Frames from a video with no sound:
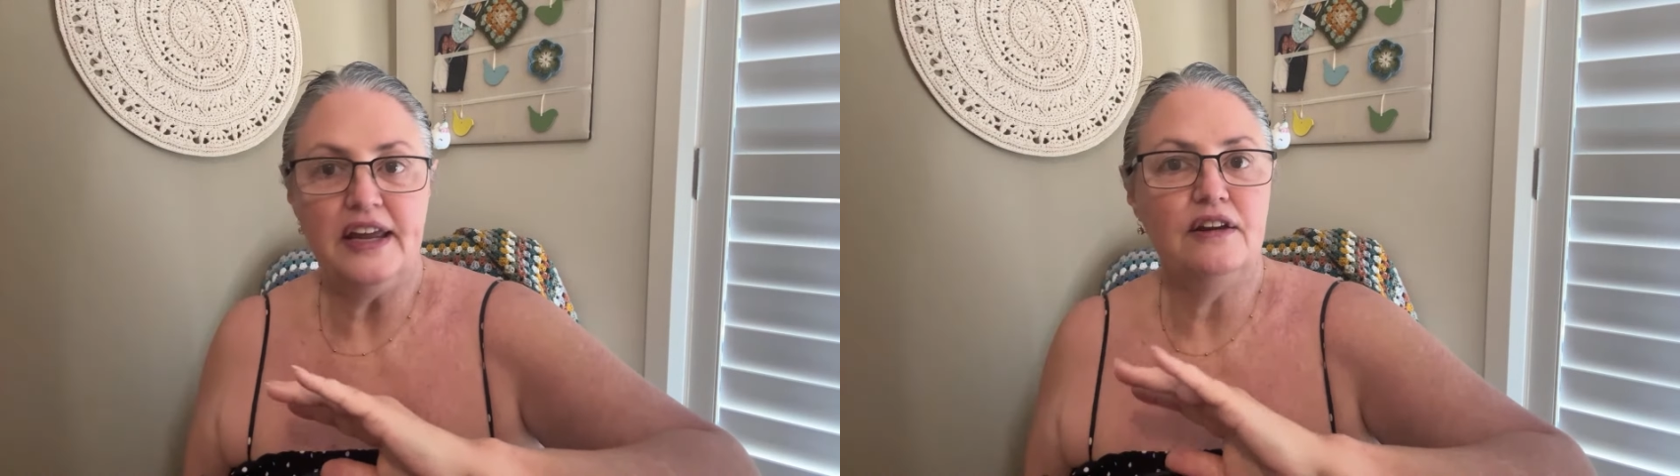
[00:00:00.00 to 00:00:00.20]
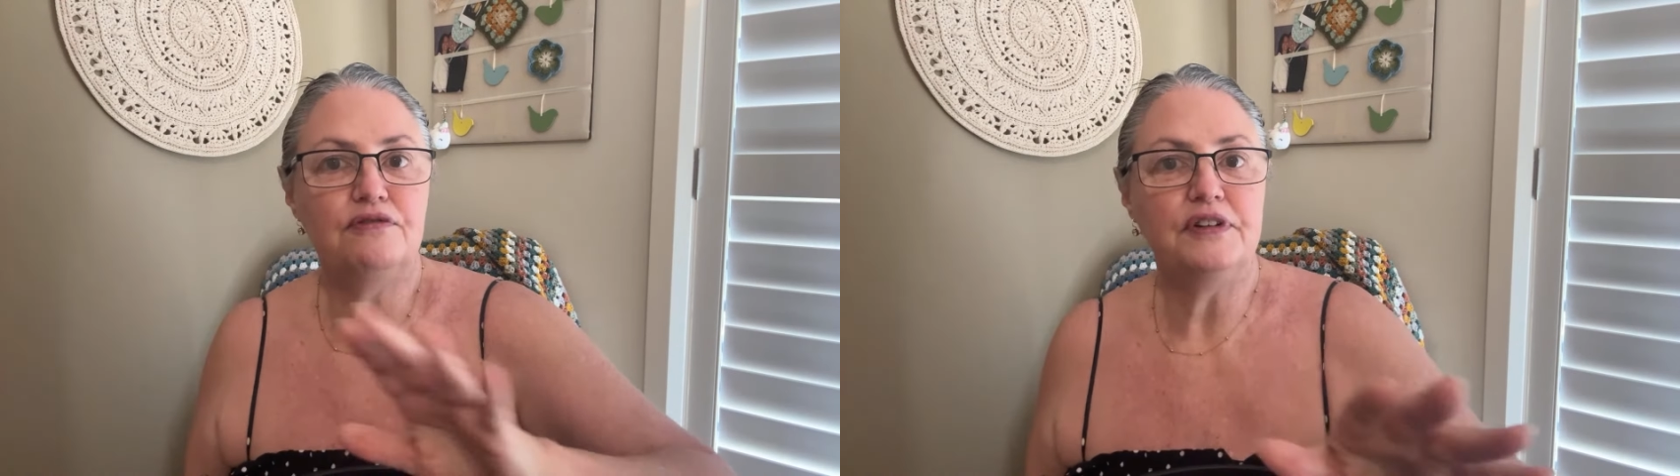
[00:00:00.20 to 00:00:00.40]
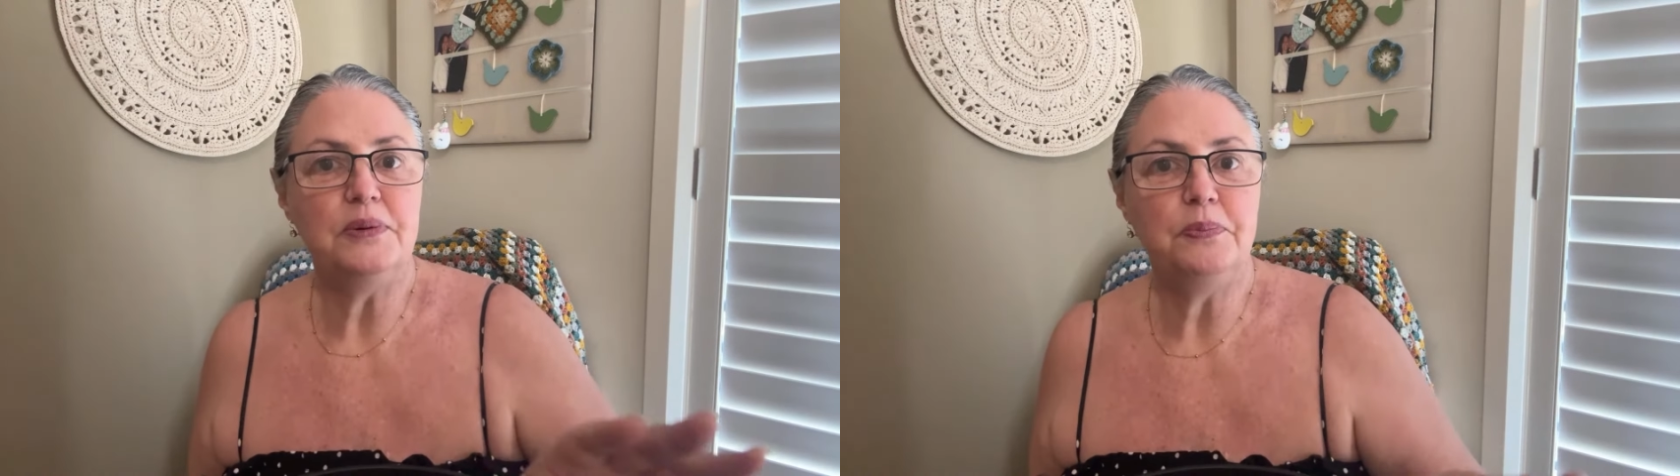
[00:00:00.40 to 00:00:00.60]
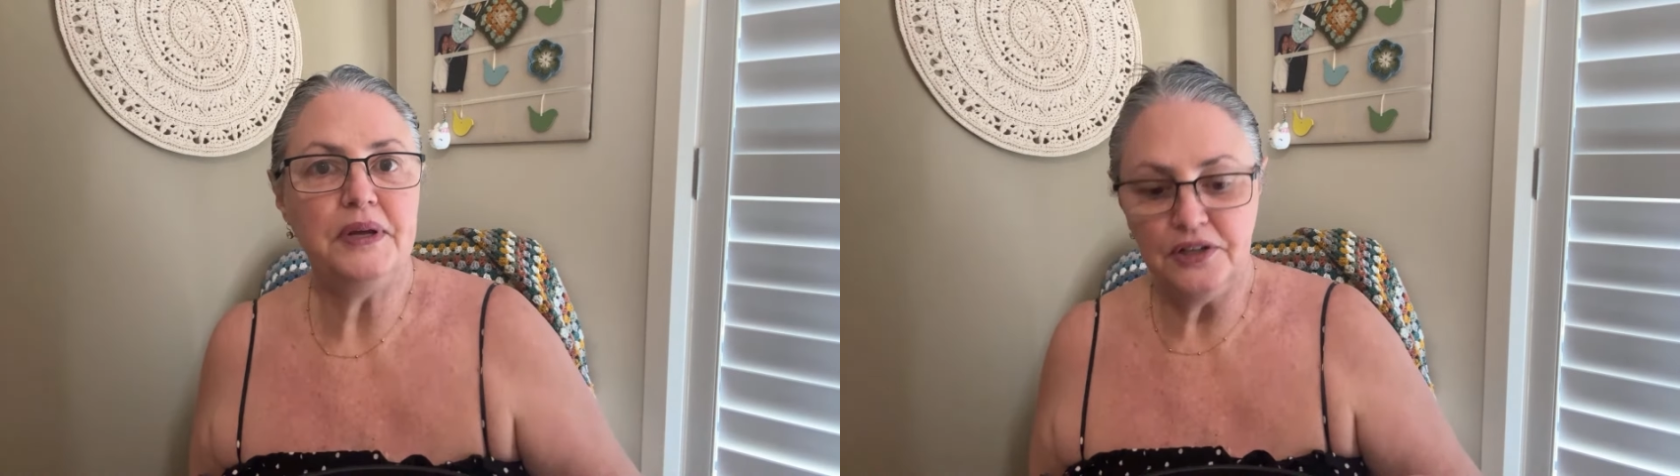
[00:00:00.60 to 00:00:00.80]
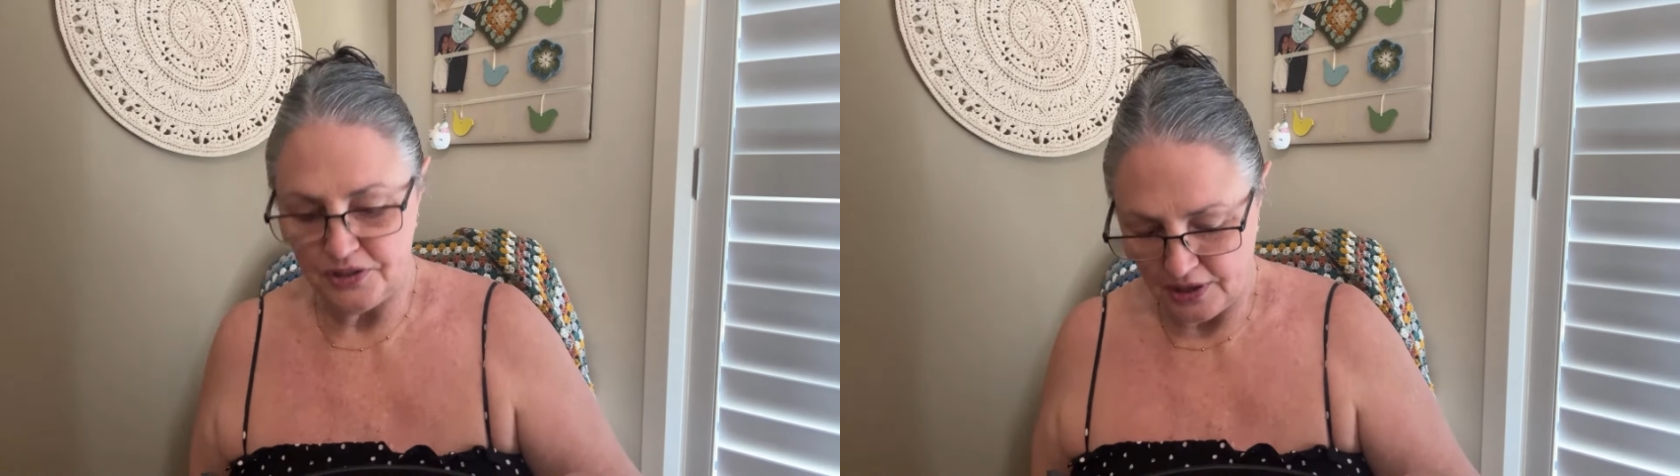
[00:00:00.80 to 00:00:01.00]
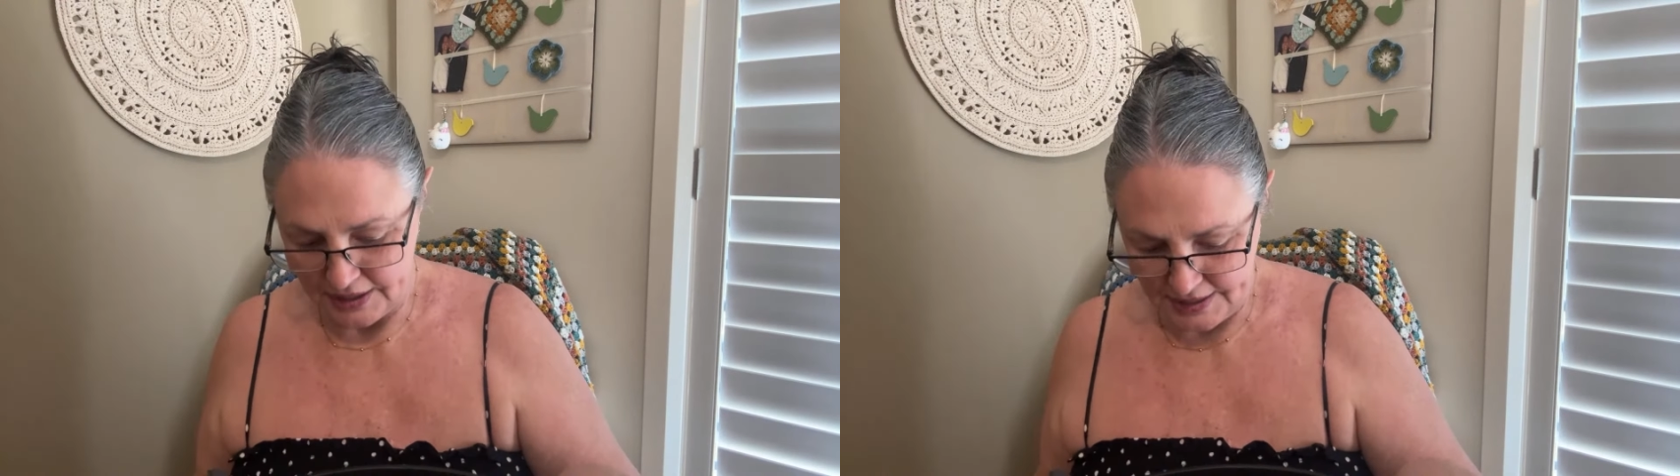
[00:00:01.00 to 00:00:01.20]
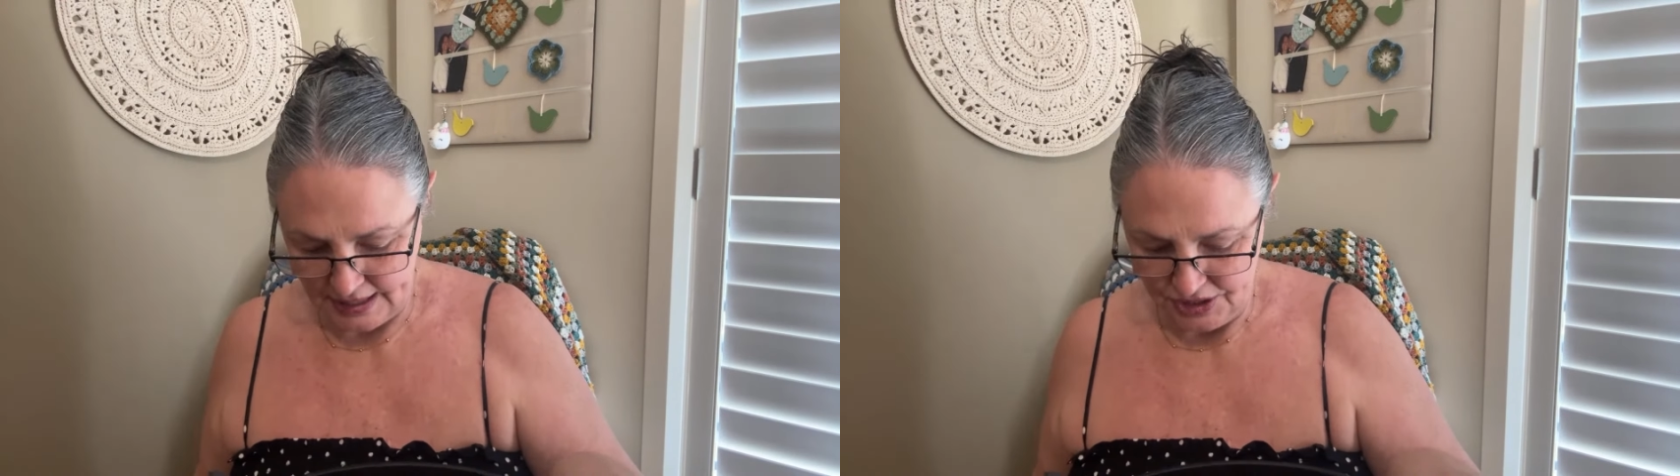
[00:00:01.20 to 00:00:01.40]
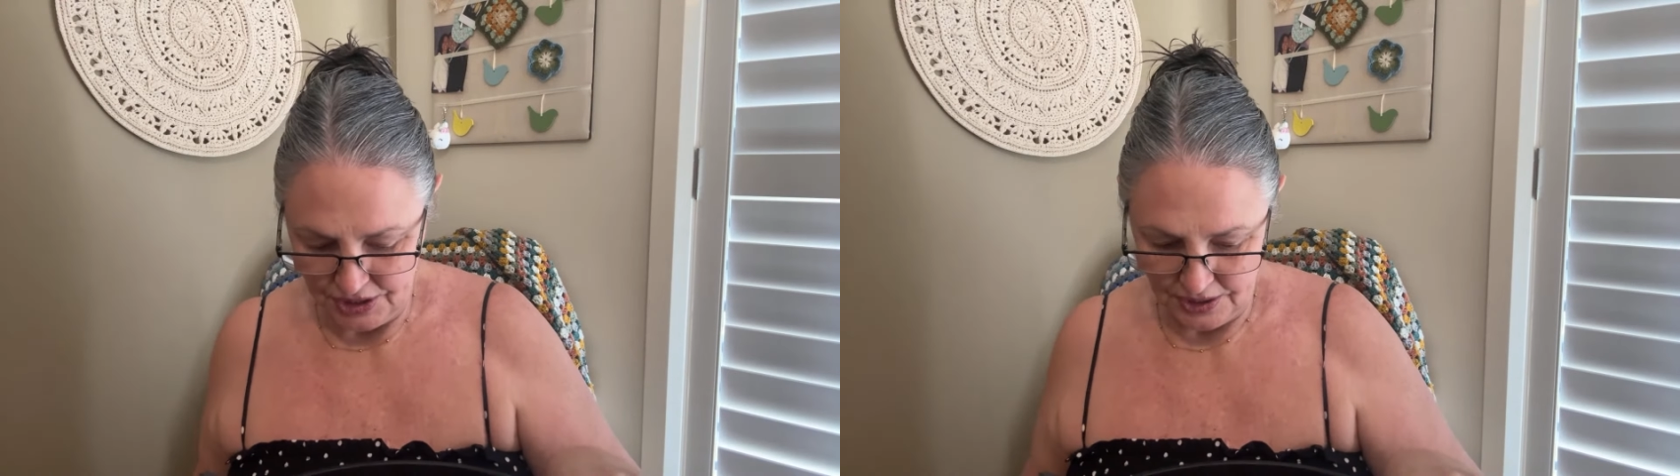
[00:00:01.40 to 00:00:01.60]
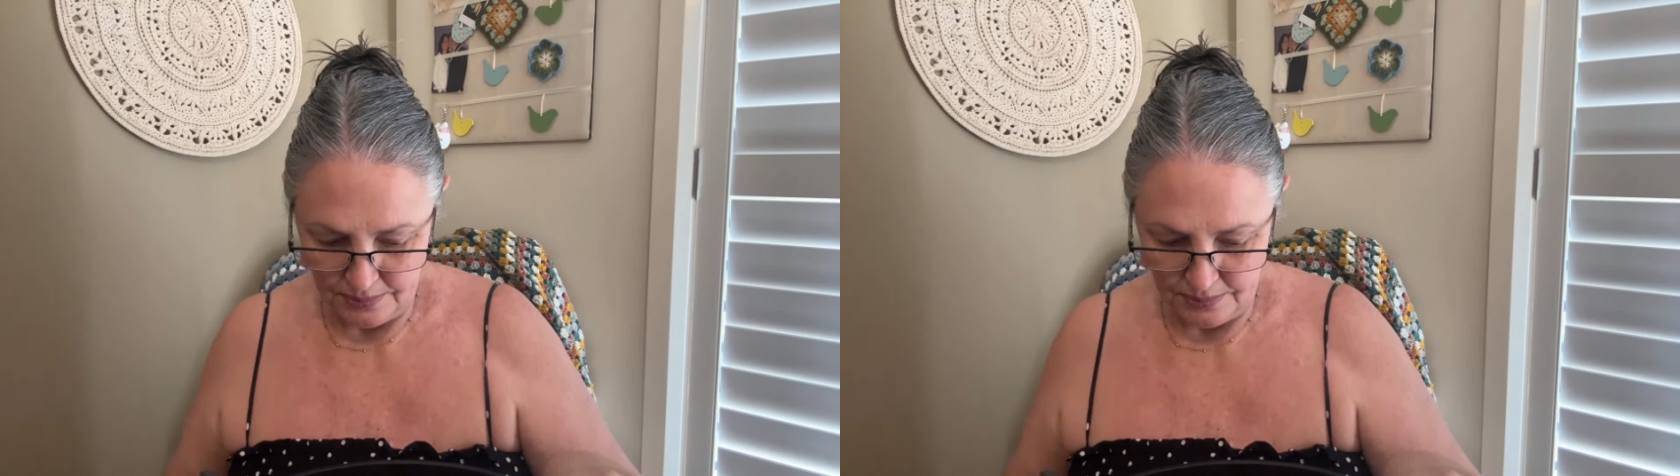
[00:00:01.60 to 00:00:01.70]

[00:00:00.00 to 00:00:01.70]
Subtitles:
every big dye session